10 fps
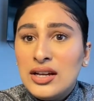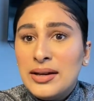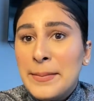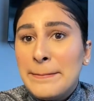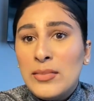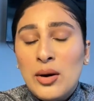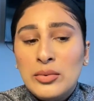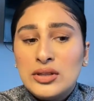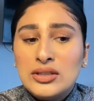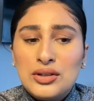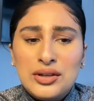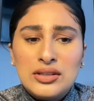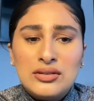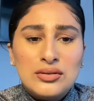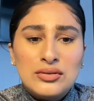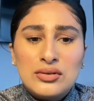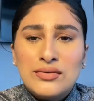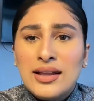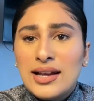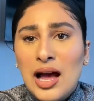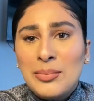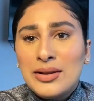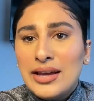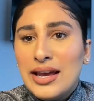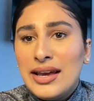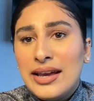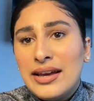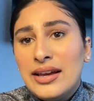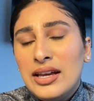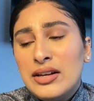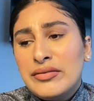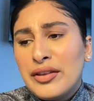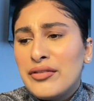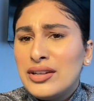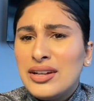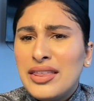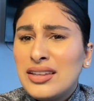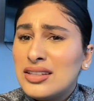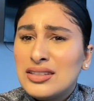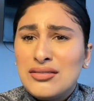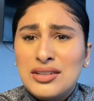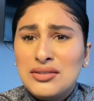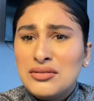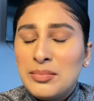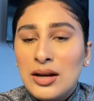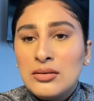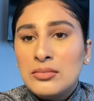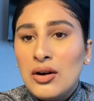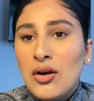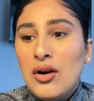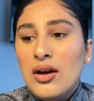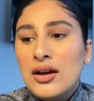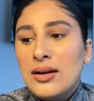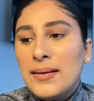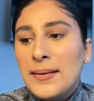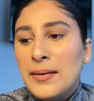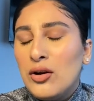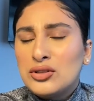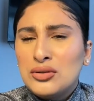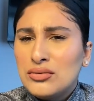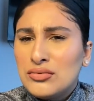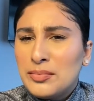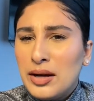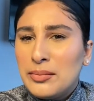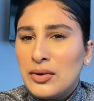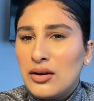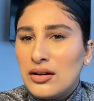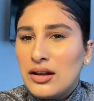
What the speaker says: more money, so you can do stuff like Apple Care for I think it's £300 more or £200 more.